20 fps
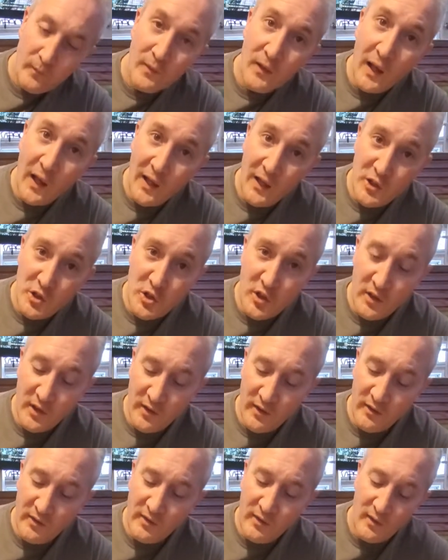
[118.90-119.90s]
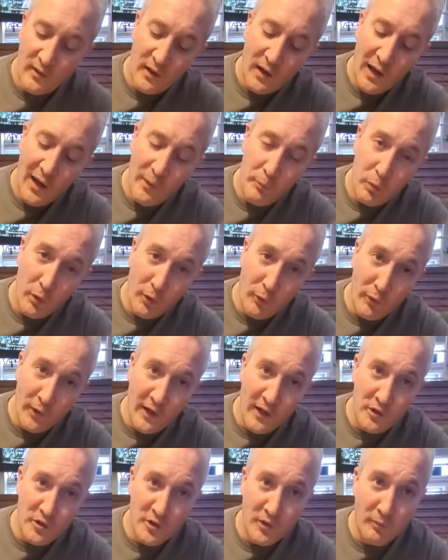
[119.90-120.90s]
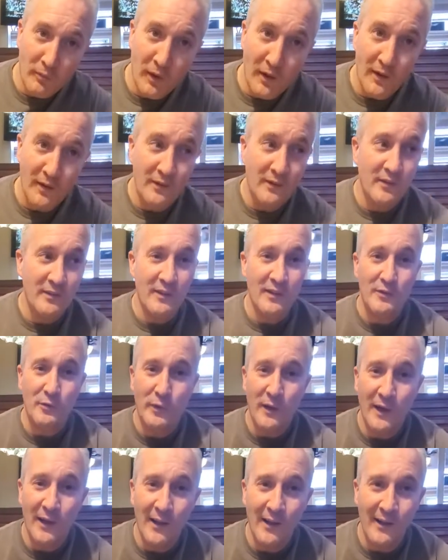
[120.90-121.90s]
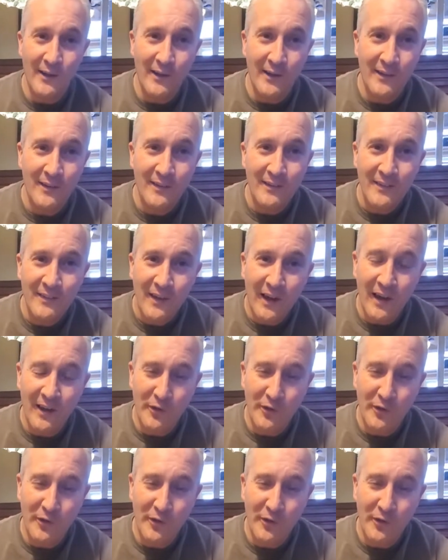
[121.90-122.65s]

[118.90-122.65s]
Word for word: lot of cheese. I put ranch in mine because that's the way I like it. I